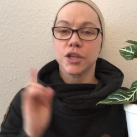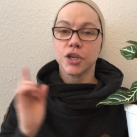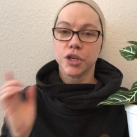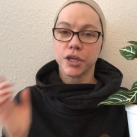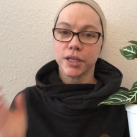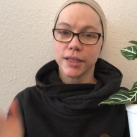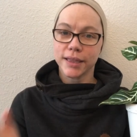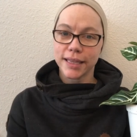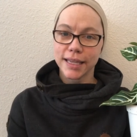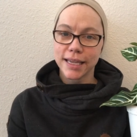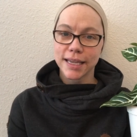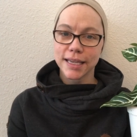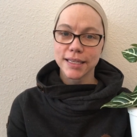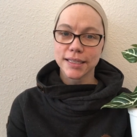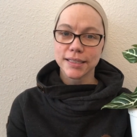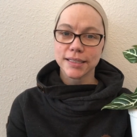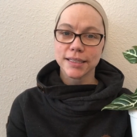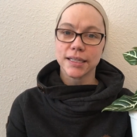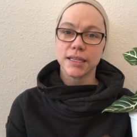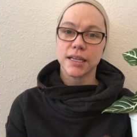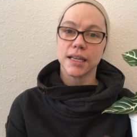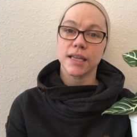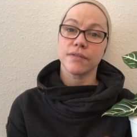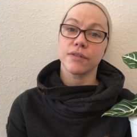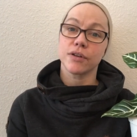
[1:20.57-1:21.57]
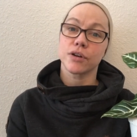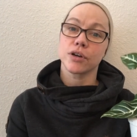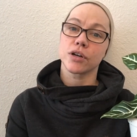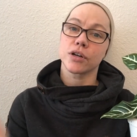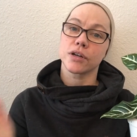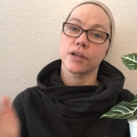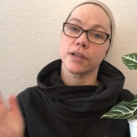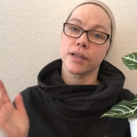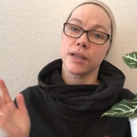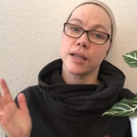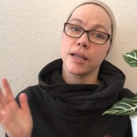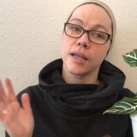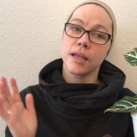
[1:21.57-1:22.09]
good things and I've
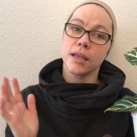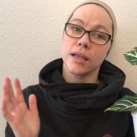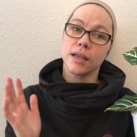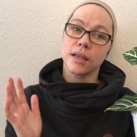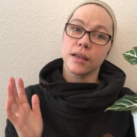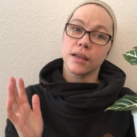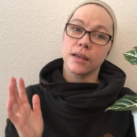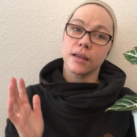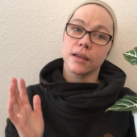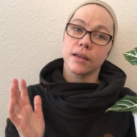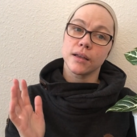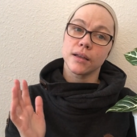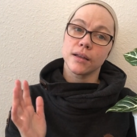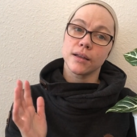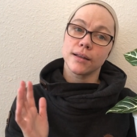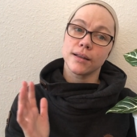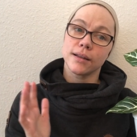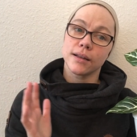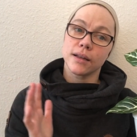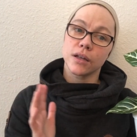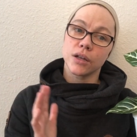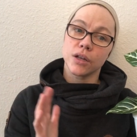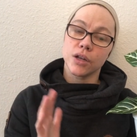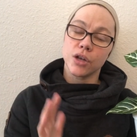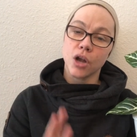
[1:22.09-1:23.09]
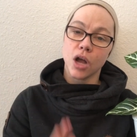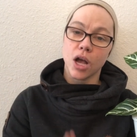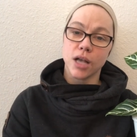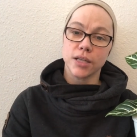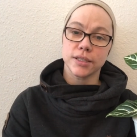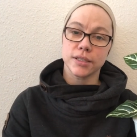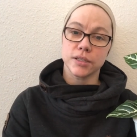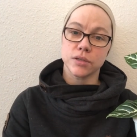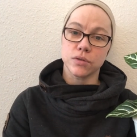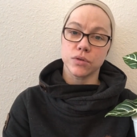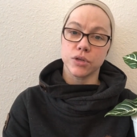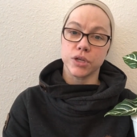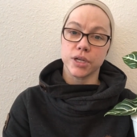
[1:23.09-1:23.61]
heard not
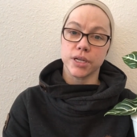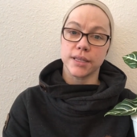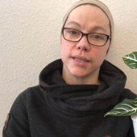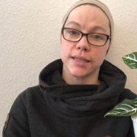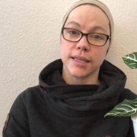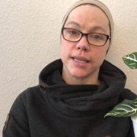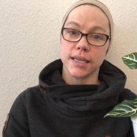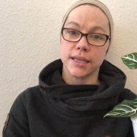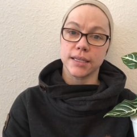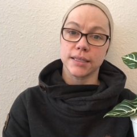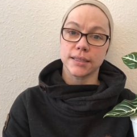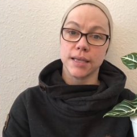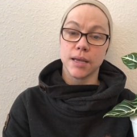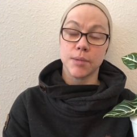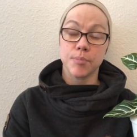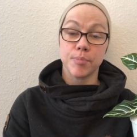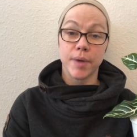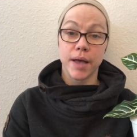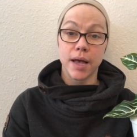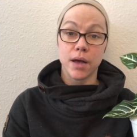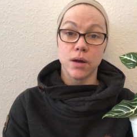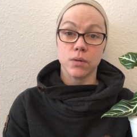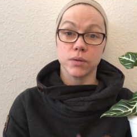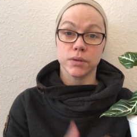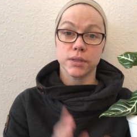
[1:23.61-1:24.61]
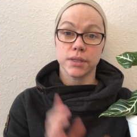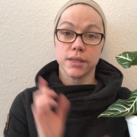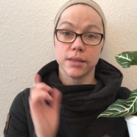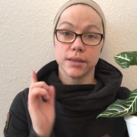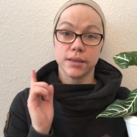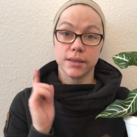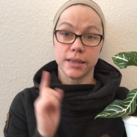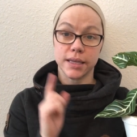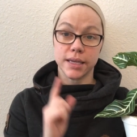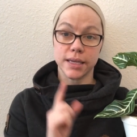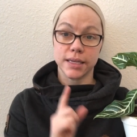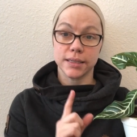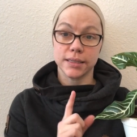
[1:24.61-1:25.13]
so good things about
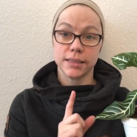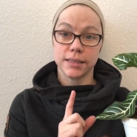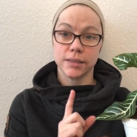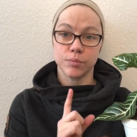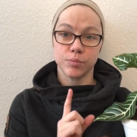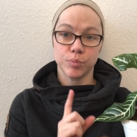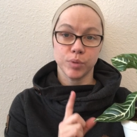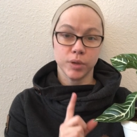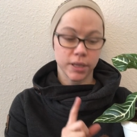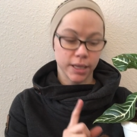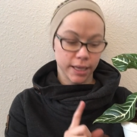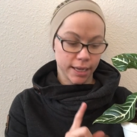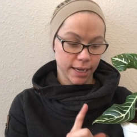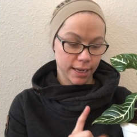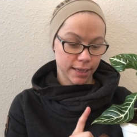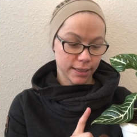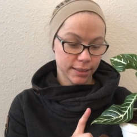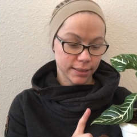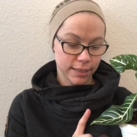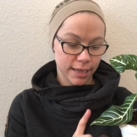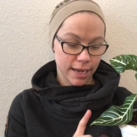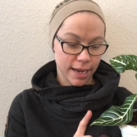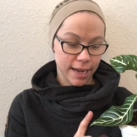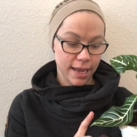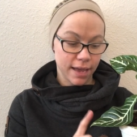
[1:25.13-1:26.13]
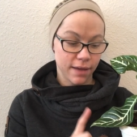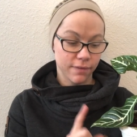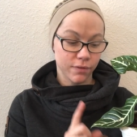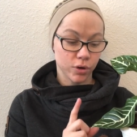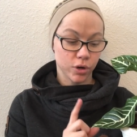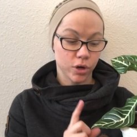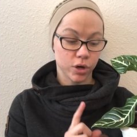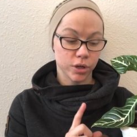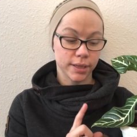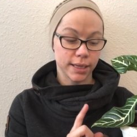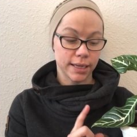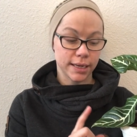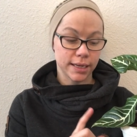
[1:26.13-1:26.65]
this plant. I have
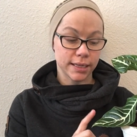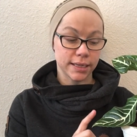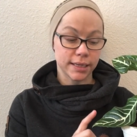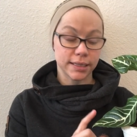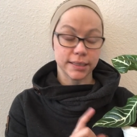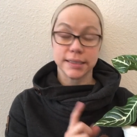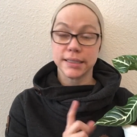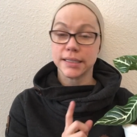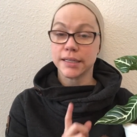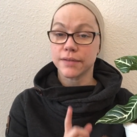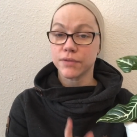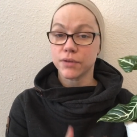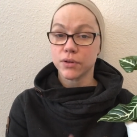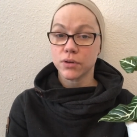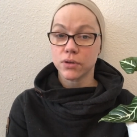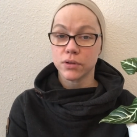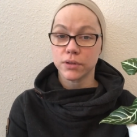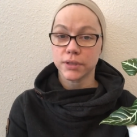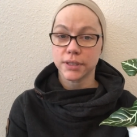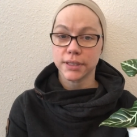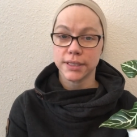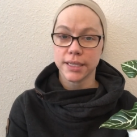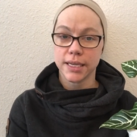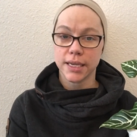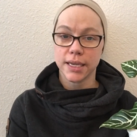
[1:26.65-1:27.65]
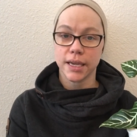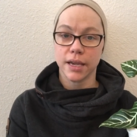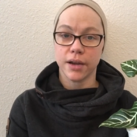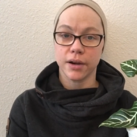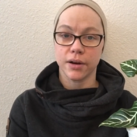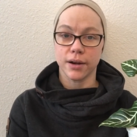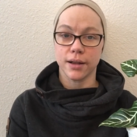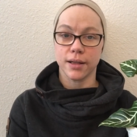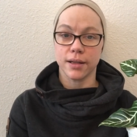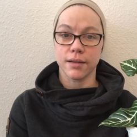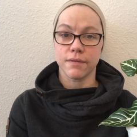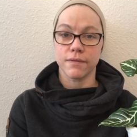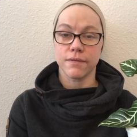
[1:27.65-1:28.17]
heard that it is difficult to take
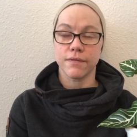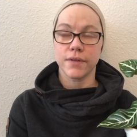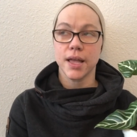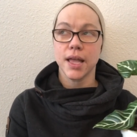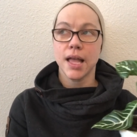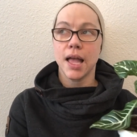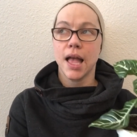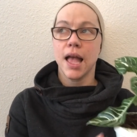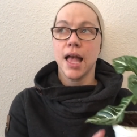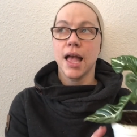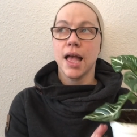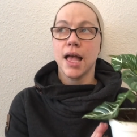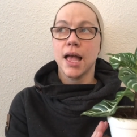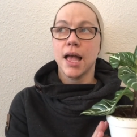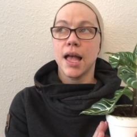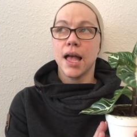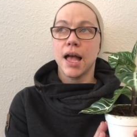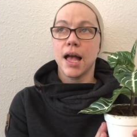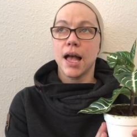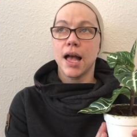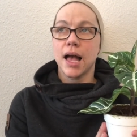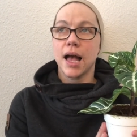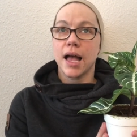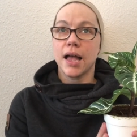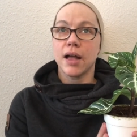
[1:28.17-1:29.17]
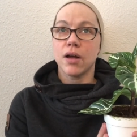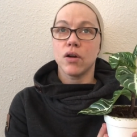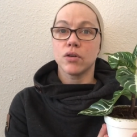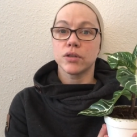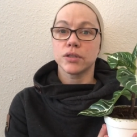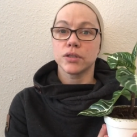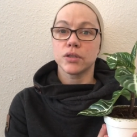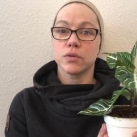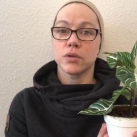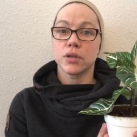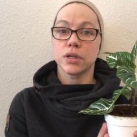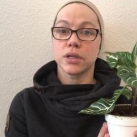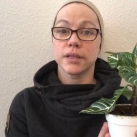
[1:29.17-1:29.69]
care of. I
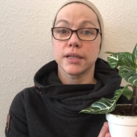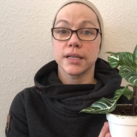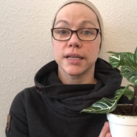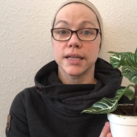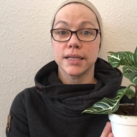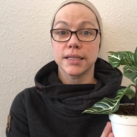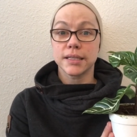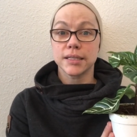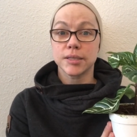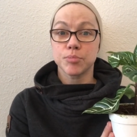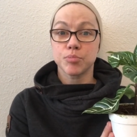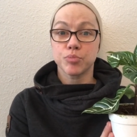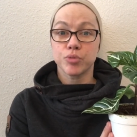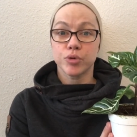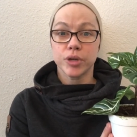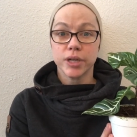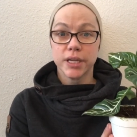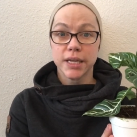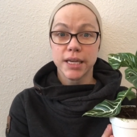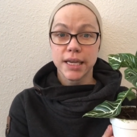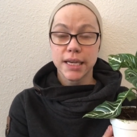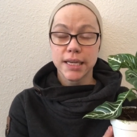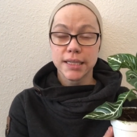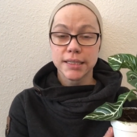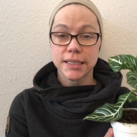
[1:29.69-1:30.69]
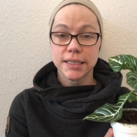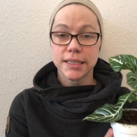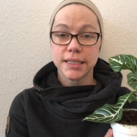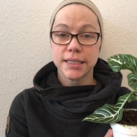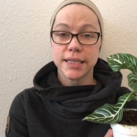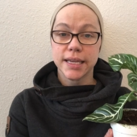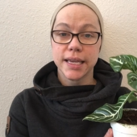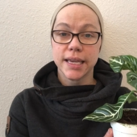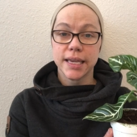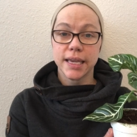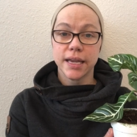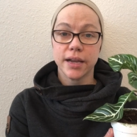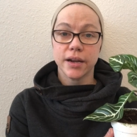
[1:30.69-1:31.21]
also heard that it's pretty easy to
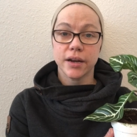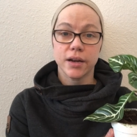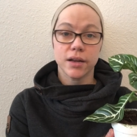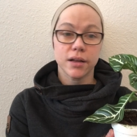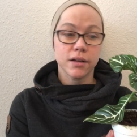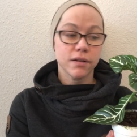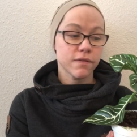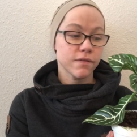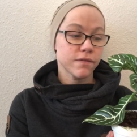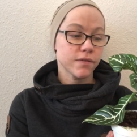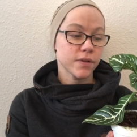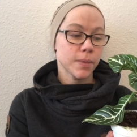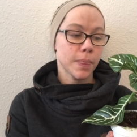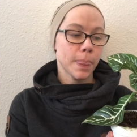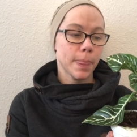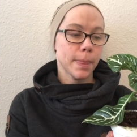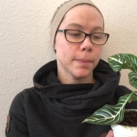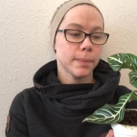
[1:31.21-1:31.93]
take care of.